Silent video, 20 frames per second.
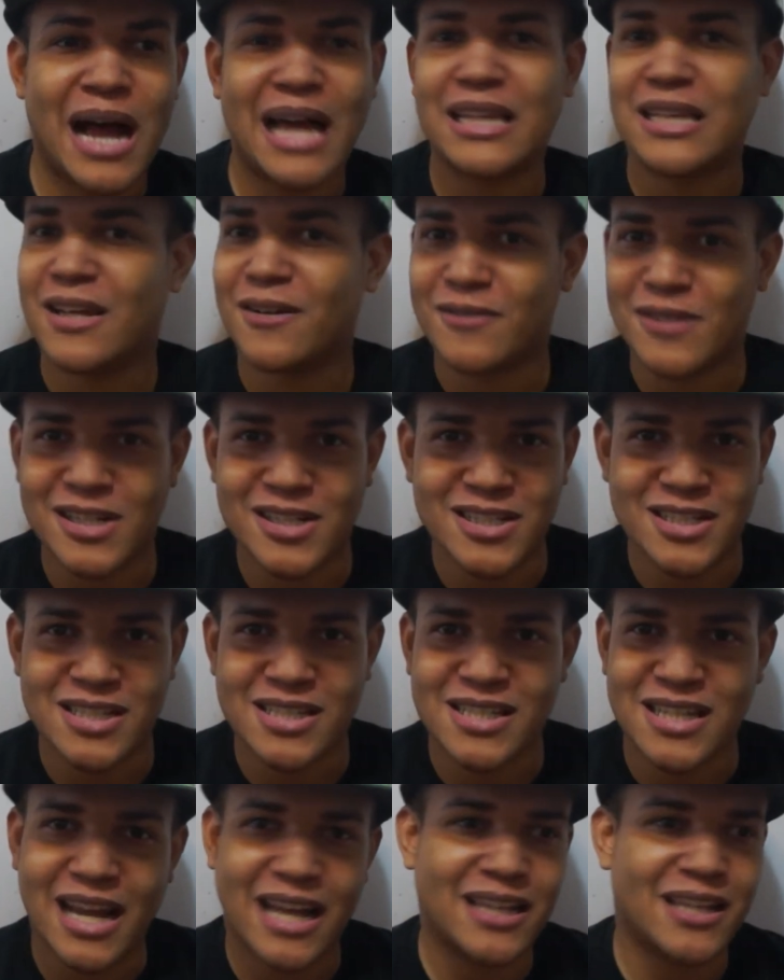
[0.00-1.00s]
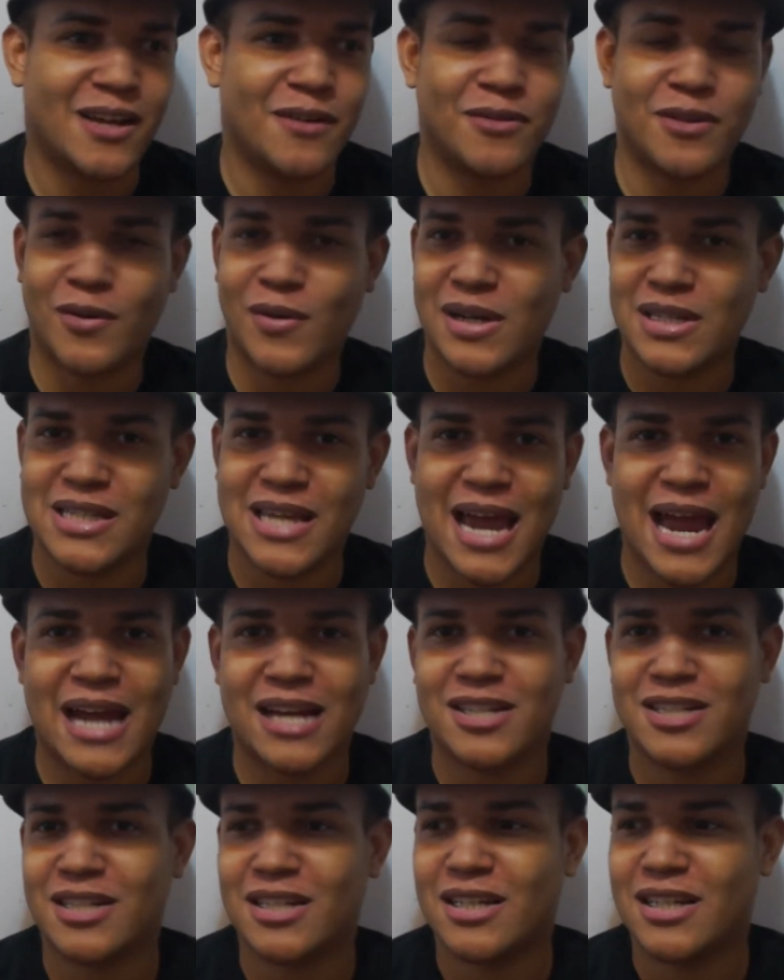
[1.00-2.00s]
I love ninjas. I love the crazy
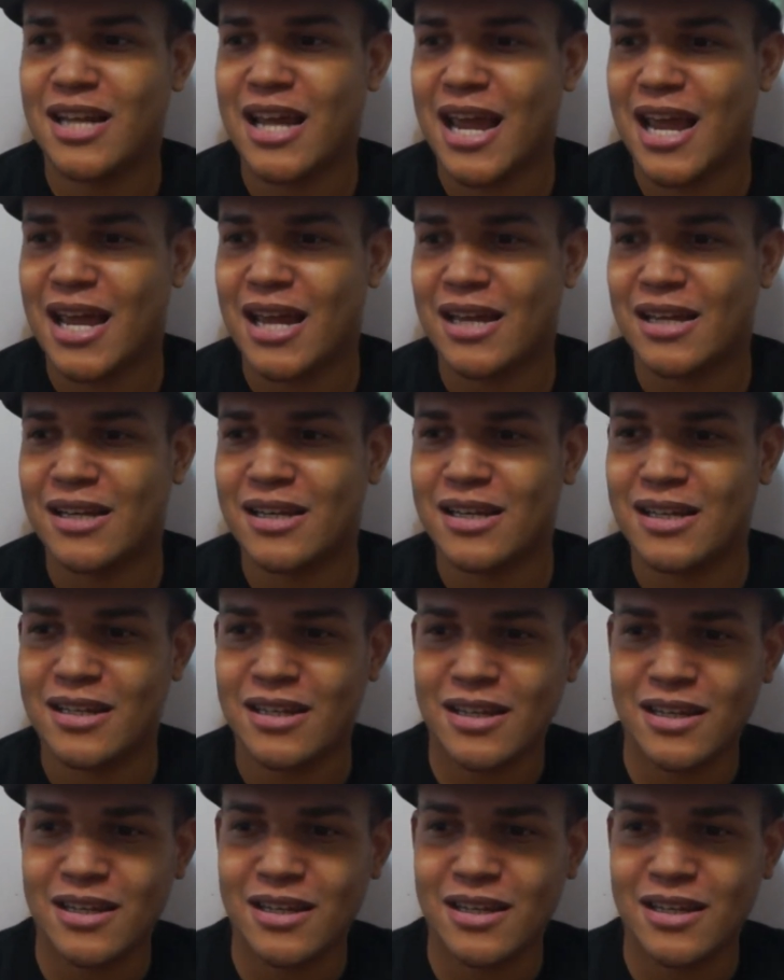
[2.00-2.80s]
action and